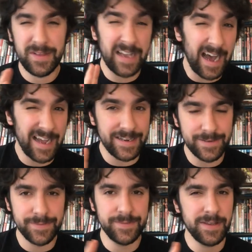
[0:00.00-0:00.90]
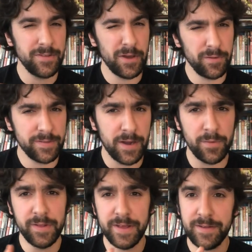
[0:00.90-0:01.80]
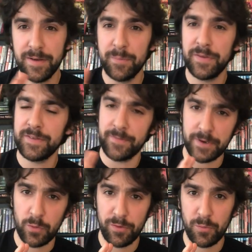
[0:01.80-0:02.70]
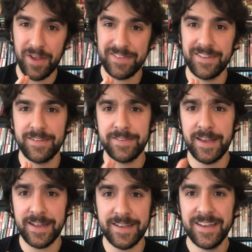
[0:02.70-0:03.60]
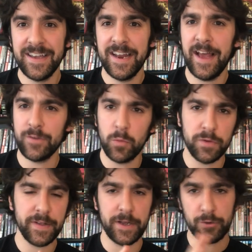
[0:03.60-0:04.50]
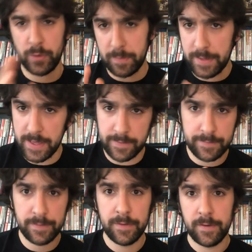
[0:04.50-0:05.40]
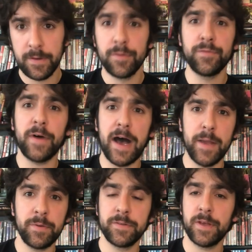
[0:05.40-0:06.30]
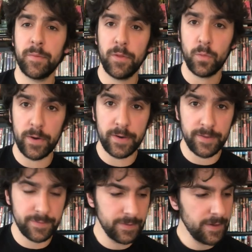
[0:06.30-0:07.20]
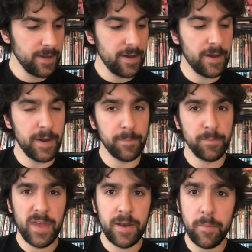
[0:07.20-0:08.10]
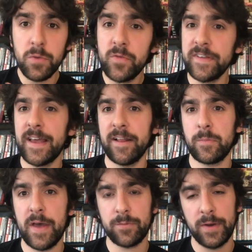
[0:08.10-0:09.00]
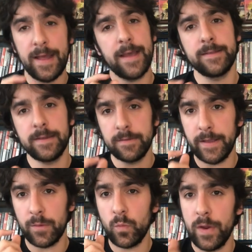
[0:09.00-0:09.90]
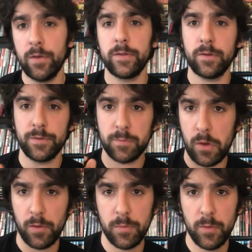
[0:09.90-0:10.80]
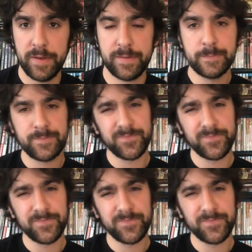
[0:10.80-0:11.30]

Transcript: kind of, even though it's not really a Pacific Northwest setting, it has almost like a Twin Peaks vibe to some of the weirdness. And the movie's at its best when it has these like weird little smaller moments.